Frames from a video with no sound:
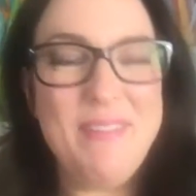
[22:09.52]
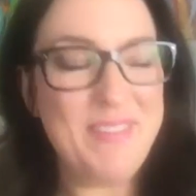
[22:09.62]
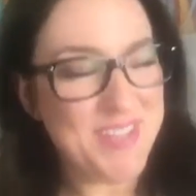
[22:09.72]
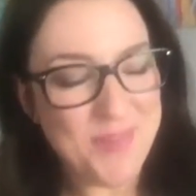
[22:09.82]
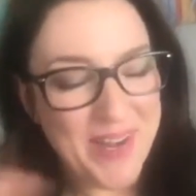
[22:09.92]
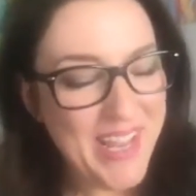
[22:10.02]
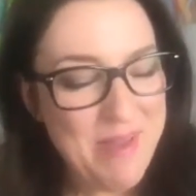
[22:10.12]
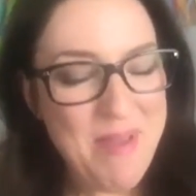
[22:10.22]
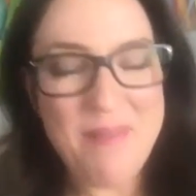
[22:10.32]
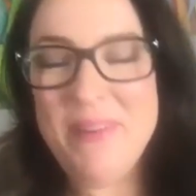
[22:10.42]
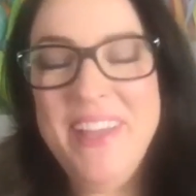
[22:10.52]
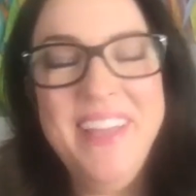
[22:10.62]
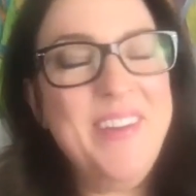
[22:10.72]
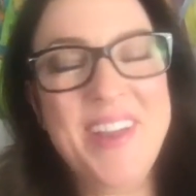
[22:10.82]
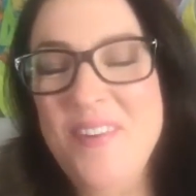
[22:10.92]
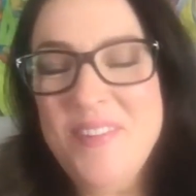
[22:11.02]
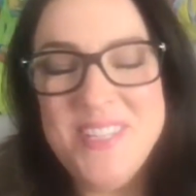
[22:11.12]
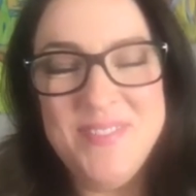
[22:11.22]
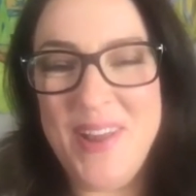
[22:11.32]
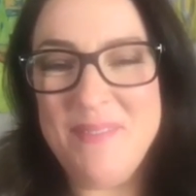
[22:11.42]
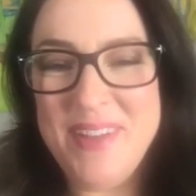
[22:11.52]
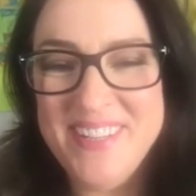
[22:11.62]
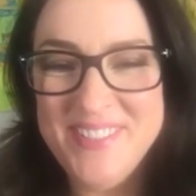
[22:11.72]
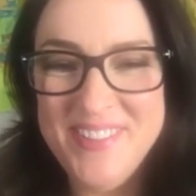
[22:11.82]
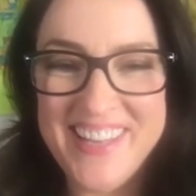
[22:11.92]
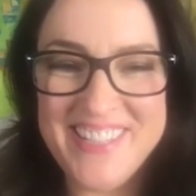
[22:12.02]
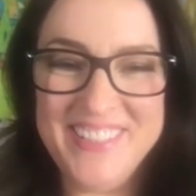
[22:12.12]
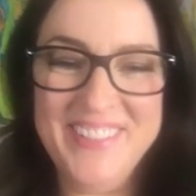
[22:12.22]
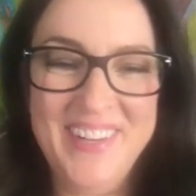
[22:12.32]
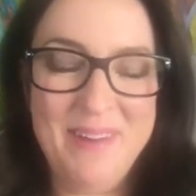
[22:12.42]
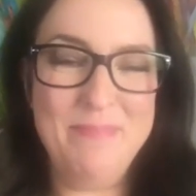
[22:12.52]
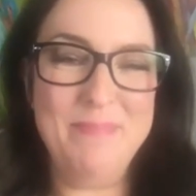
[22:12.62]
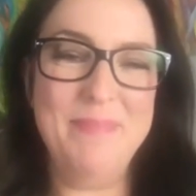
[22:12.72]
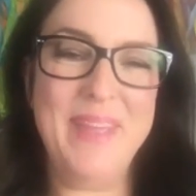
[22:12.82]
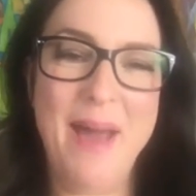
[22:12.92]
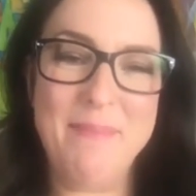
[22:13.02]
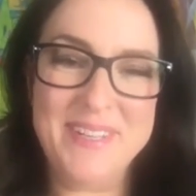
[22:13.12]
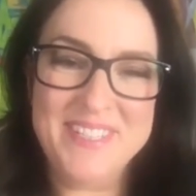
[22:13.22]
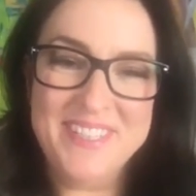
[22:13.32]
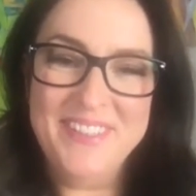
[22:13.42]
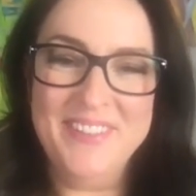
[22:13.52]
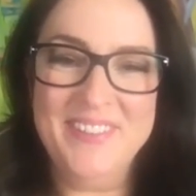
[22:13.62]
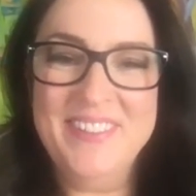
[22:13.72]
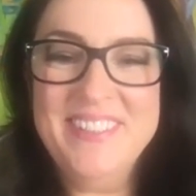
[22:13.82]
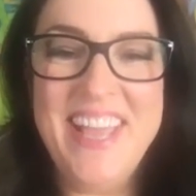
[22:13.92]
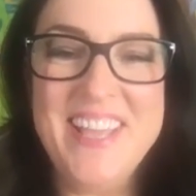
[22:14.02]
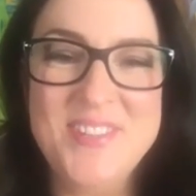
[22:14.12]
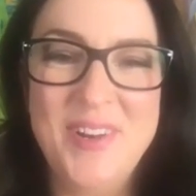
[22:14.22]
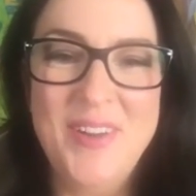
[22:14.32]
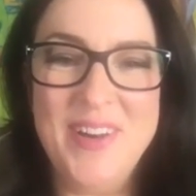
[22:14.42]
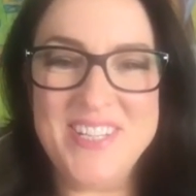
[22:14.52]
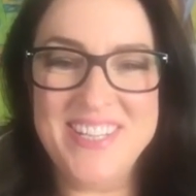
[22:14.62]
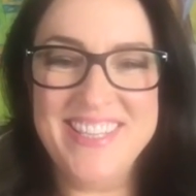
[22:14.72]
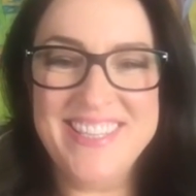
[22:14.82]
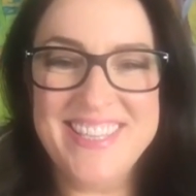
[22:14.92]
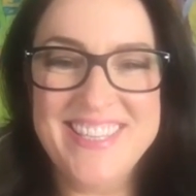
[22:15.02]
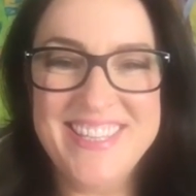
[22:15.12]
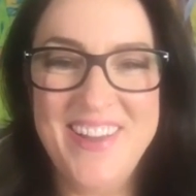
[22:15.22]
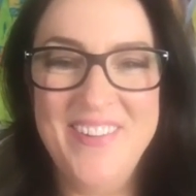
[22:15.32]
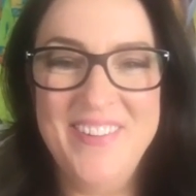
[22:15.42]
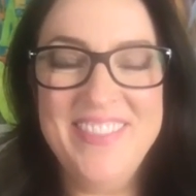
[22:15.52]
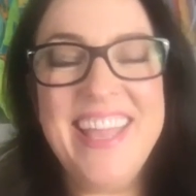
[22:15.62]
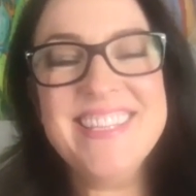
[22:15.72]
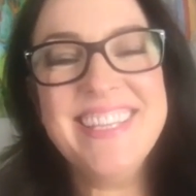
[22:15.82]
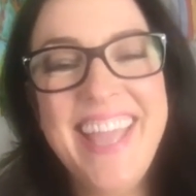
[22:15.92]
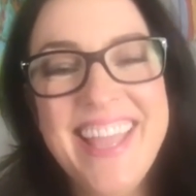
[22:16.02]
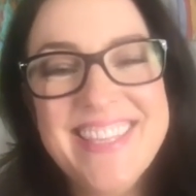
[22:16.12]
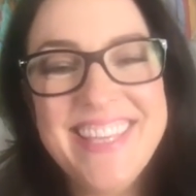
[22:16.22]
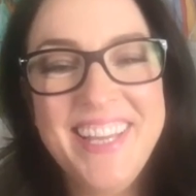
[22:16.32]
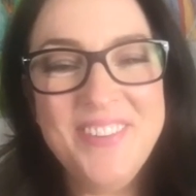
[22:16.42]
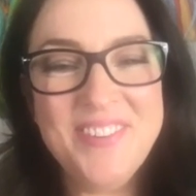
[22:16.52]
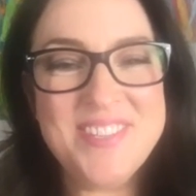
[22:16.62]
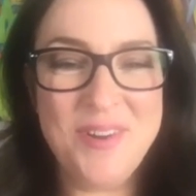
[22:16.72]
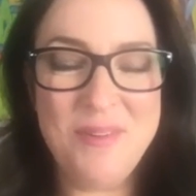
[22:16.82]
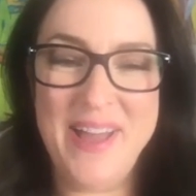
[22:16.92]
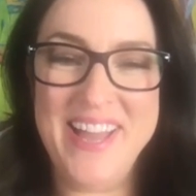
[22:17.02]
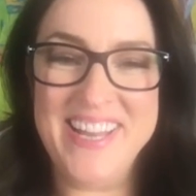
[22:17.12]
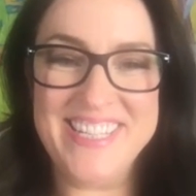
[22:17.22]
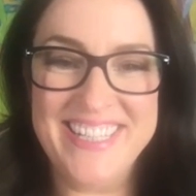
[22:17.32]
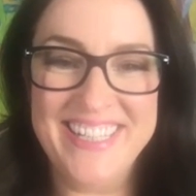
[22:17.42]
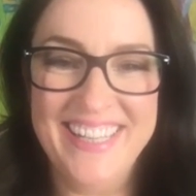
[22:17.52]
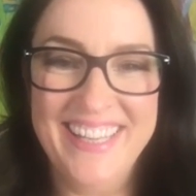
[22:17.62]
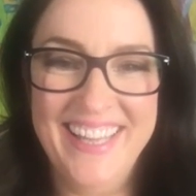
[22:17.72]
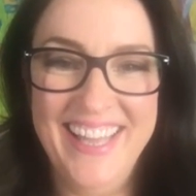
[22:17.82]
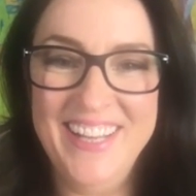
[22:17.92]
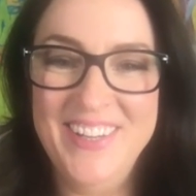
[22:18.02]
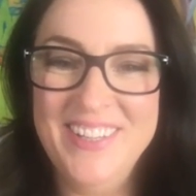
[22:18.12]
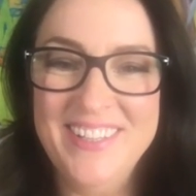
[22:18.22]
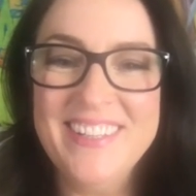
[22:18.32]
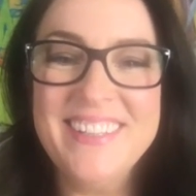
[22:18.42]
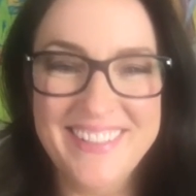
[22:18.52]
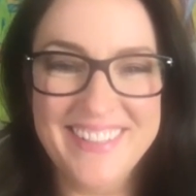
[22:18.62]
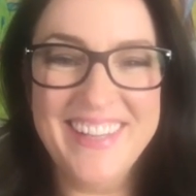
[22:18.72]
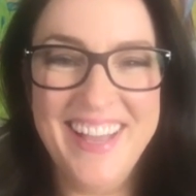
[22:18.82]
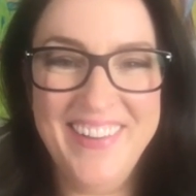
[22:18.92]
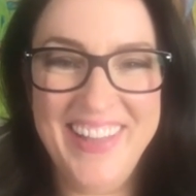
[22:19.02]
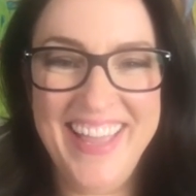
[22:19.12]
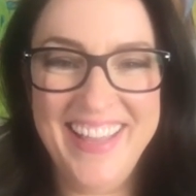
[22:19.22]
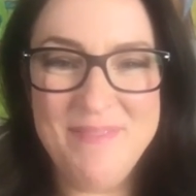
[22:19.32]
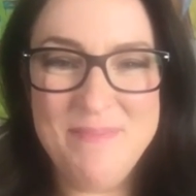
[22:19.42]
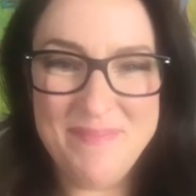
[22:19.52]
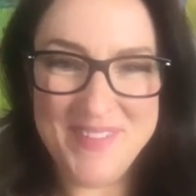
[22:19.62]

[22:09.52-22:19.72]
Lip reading: If you just want to email me, you can always find me and do that too, and I'd be happy to answer any questions. So thanks again, Sandra, so much. So happy to be here. All right, I'll see you soon.